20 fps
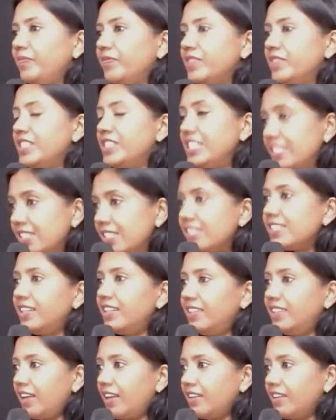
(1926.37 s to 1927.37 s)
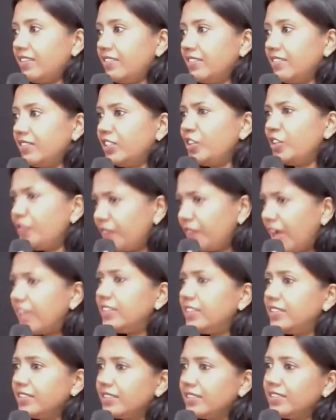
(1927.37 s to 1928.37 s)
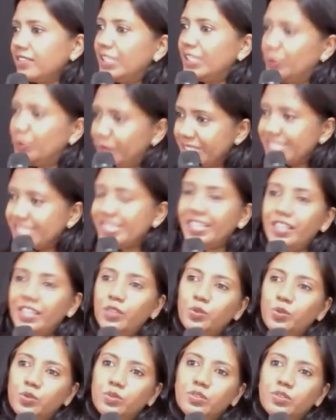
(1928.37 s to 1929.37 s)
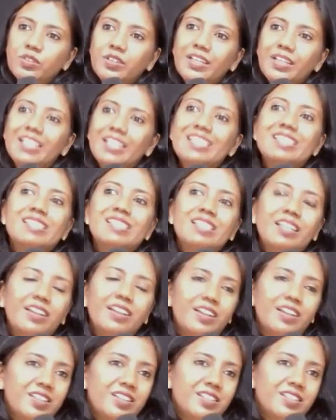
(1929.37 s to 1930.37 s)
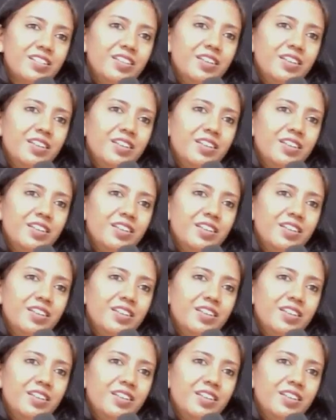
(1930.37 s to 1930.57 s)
Jesus said that. Your father, he will see you in secret.